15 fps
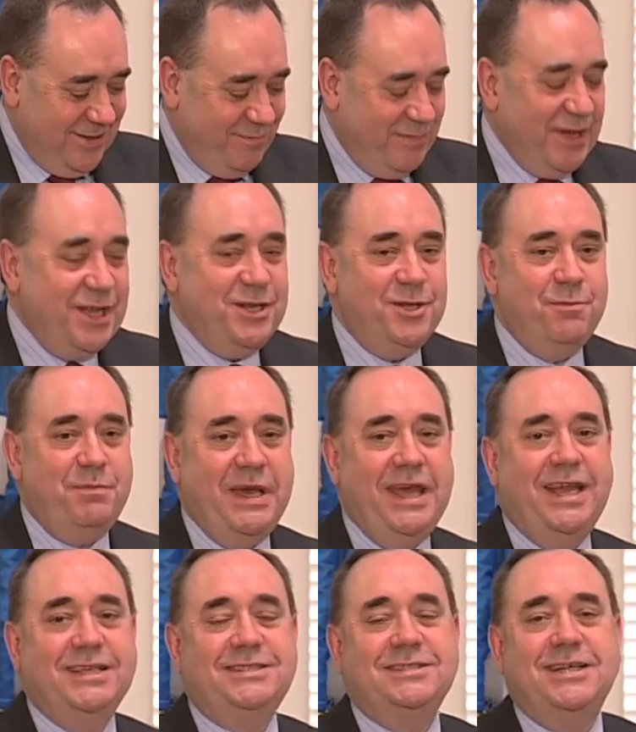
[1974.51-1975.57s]
But in
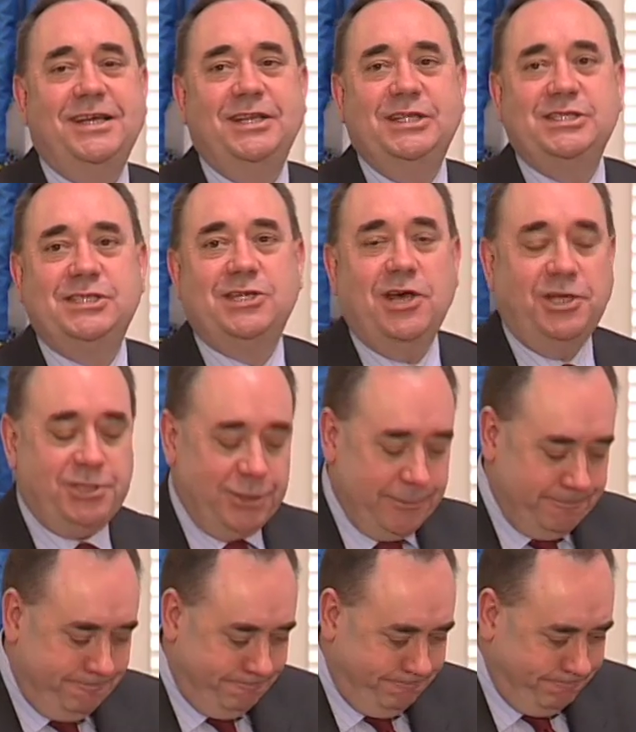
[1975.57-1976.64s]
debate and discussion,
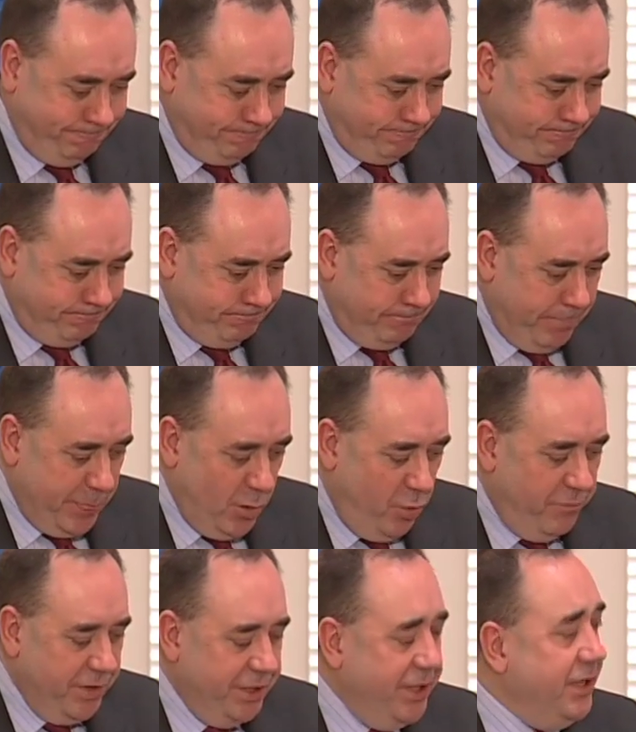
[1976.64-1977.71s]

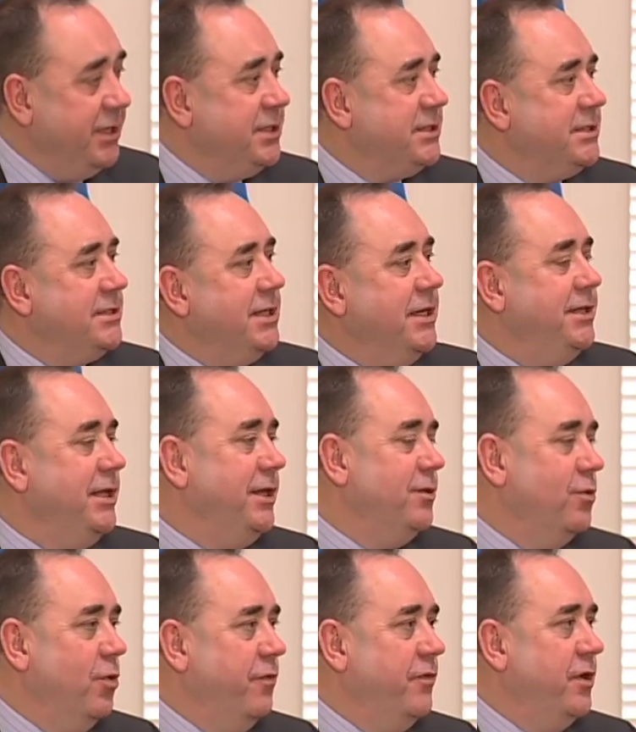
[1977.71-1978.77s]
over years, indeed
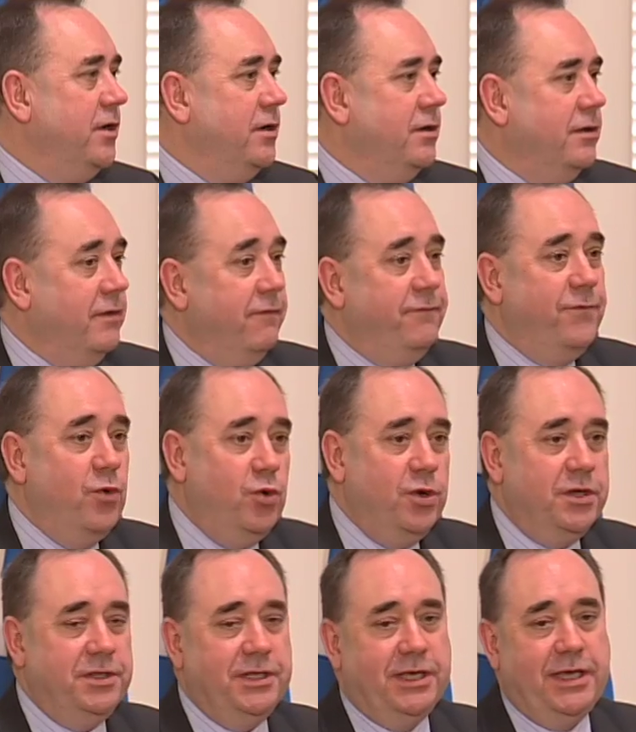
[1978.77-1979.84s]
over
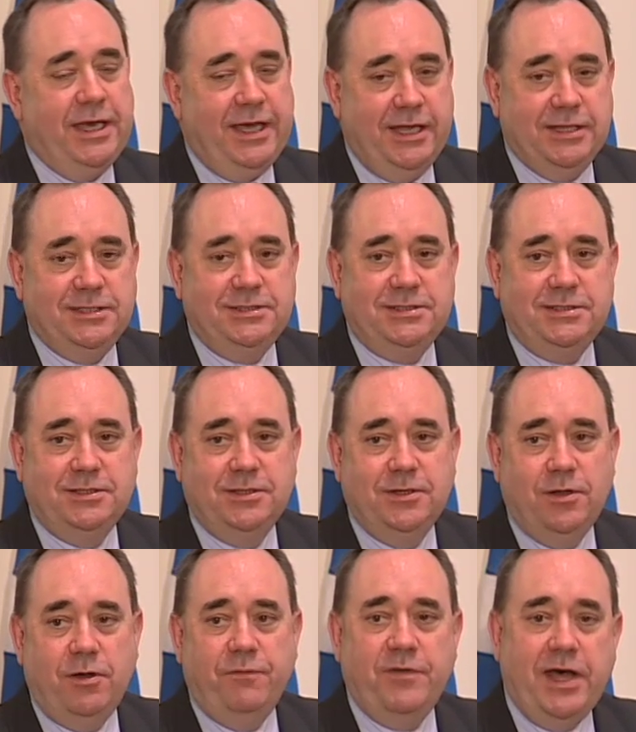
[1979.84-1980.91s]
4 decades
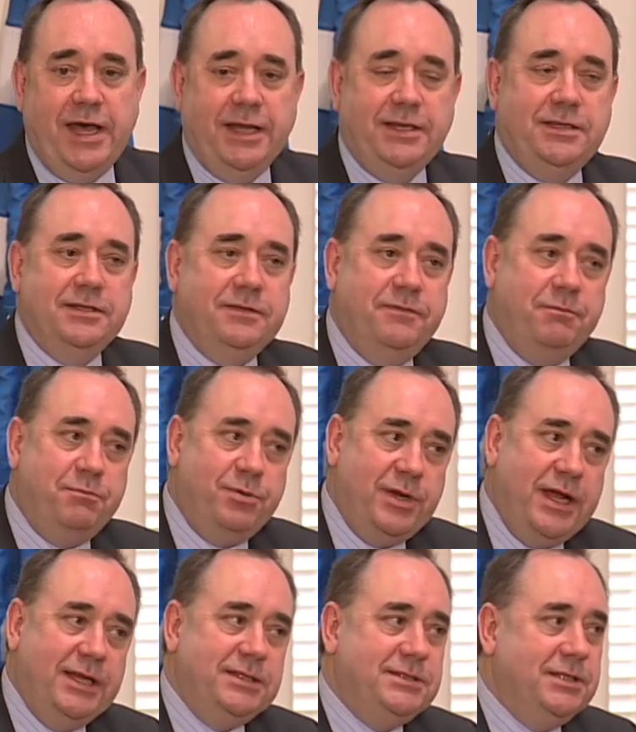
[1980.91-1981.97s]
of active
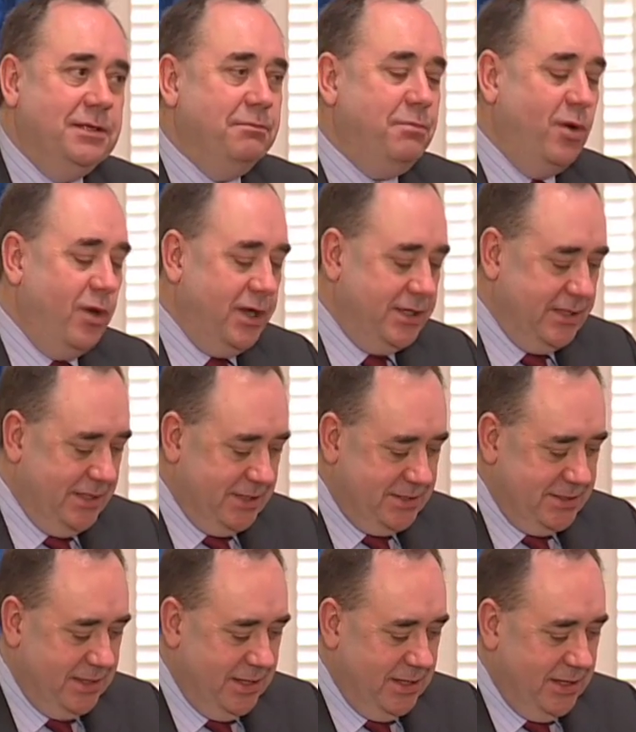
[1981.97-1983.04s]
practicing
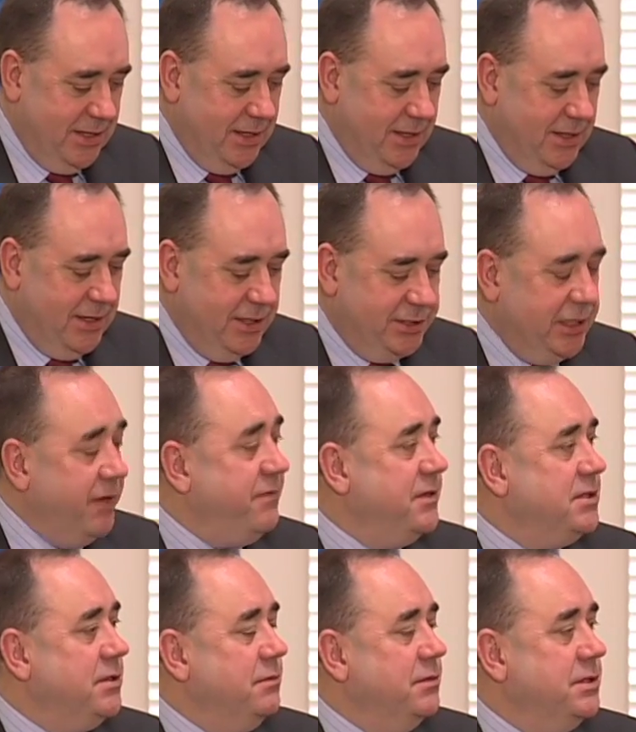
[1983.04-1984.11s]
politics,
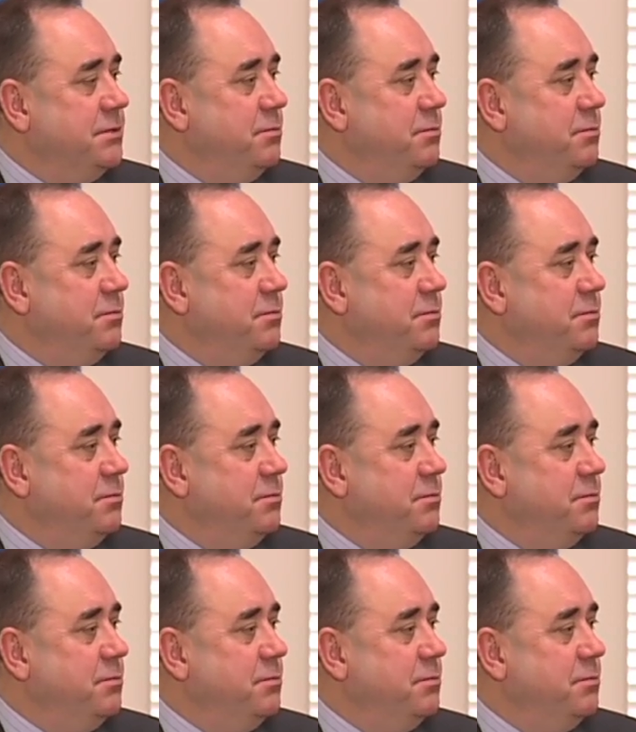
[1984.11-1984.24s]
Jefferson was